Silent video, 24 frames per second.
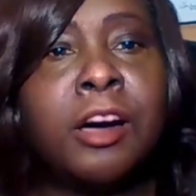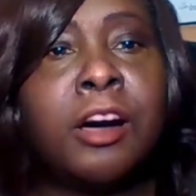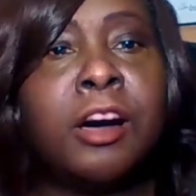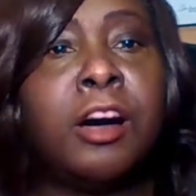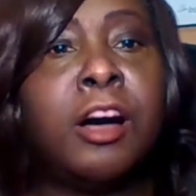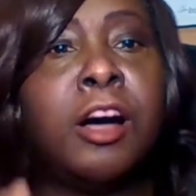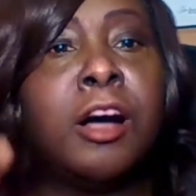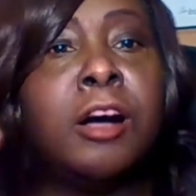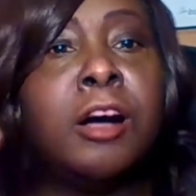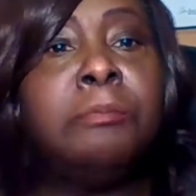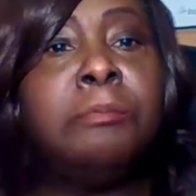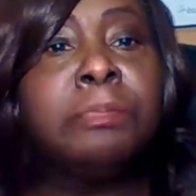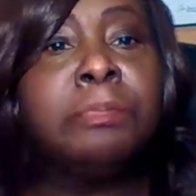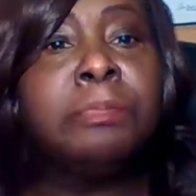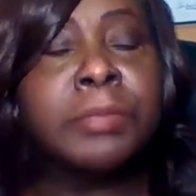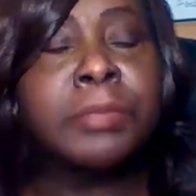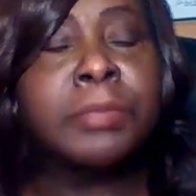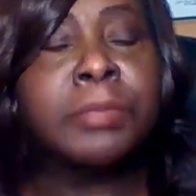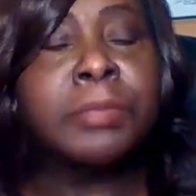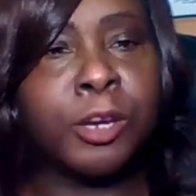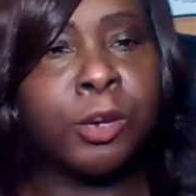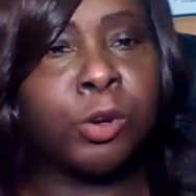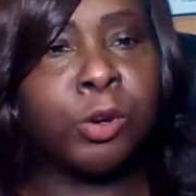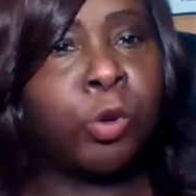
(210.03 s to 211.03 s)
of
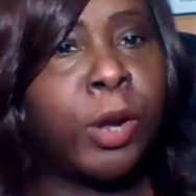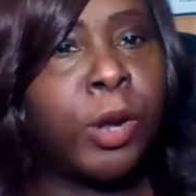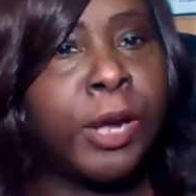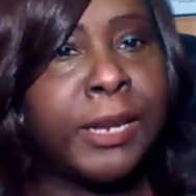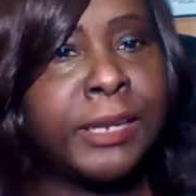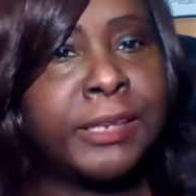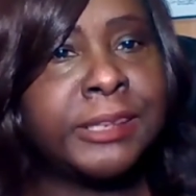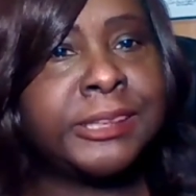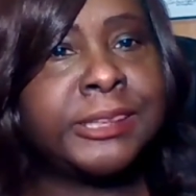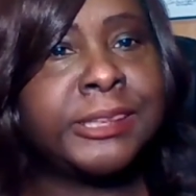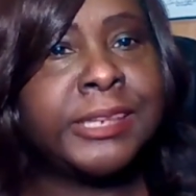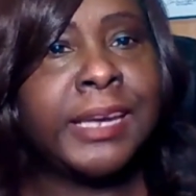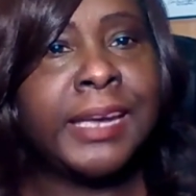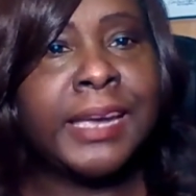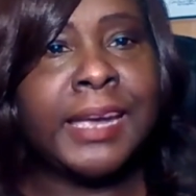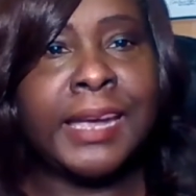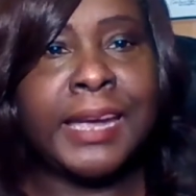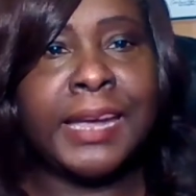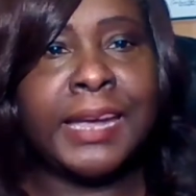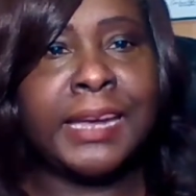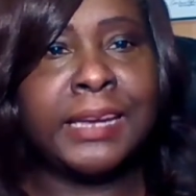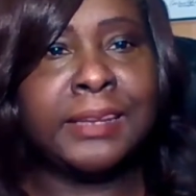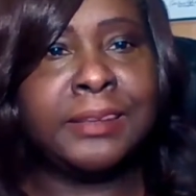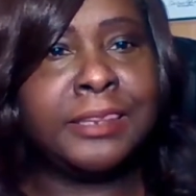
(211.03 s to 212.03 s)
the credits
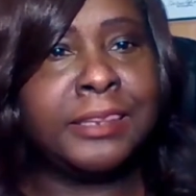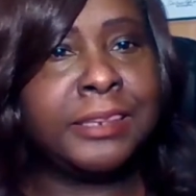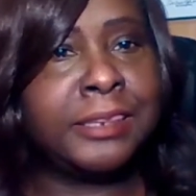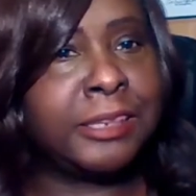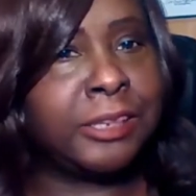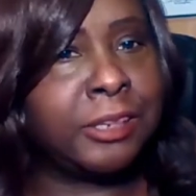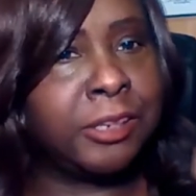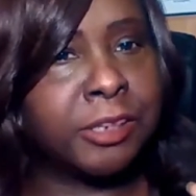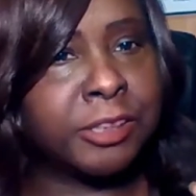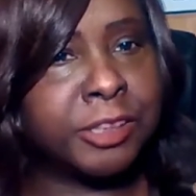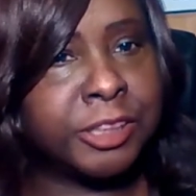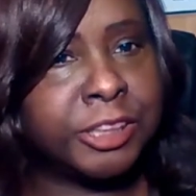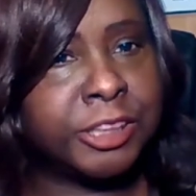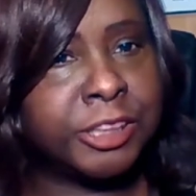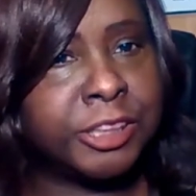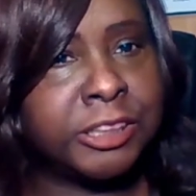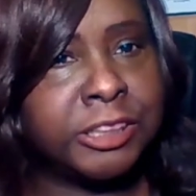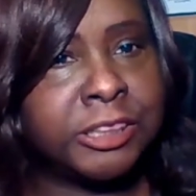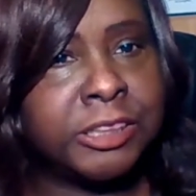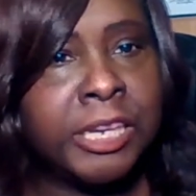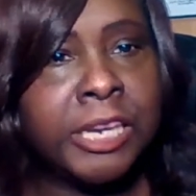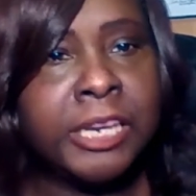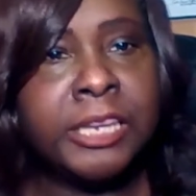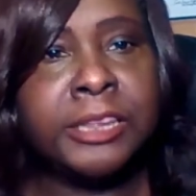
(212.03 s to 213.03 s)
and
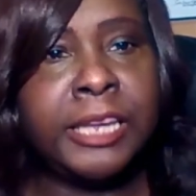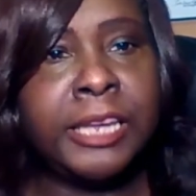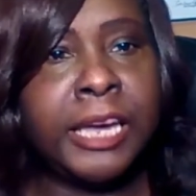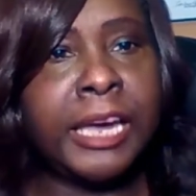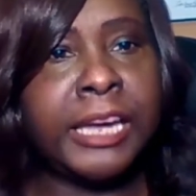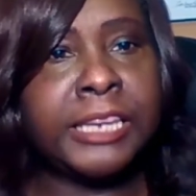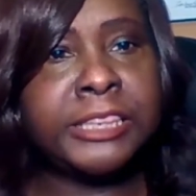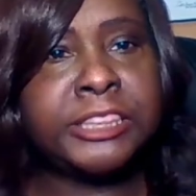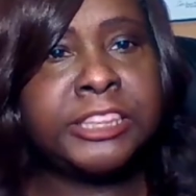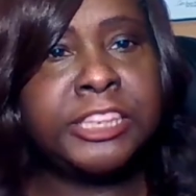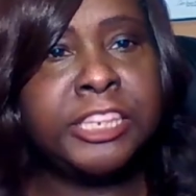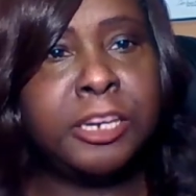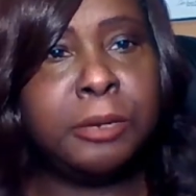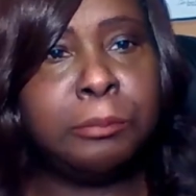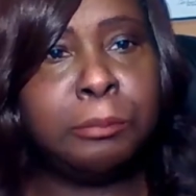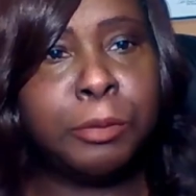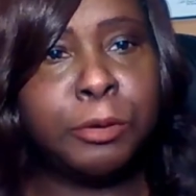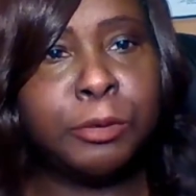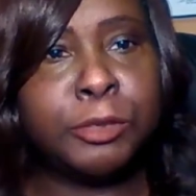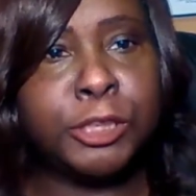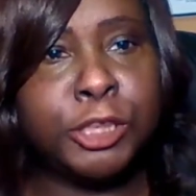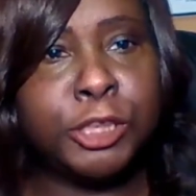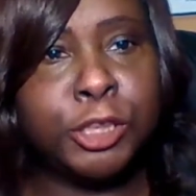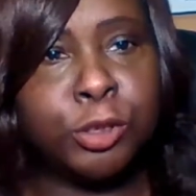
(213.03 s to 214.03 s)
deductions. That's
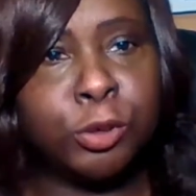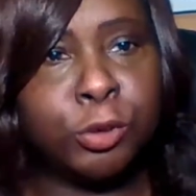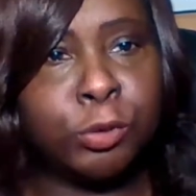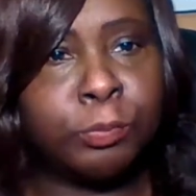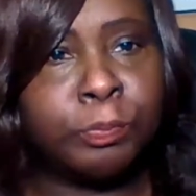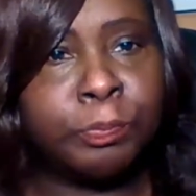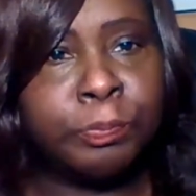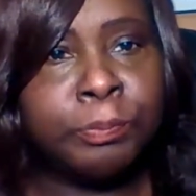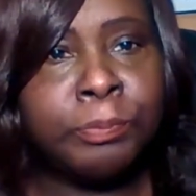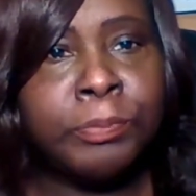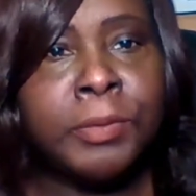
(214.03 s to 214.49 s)
number 2.